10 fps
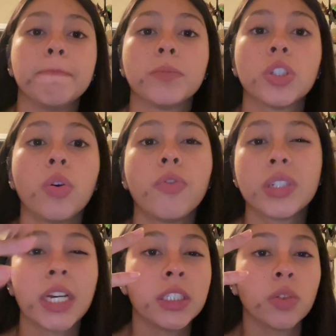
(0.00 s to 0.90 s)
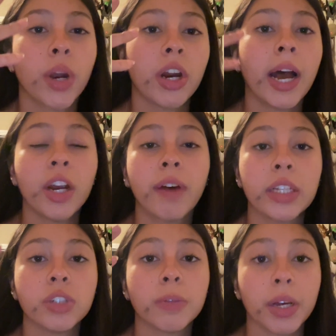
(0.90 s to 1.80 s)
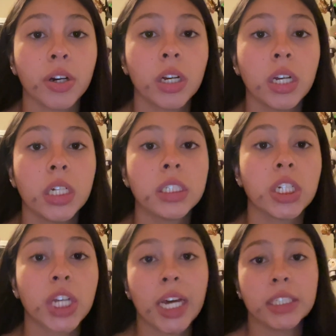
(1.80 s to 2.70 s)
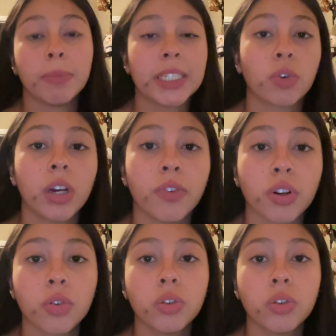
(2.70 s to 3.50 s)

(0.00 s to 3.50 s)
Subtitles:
So for tests where higher values are better, such as the back squat and vertical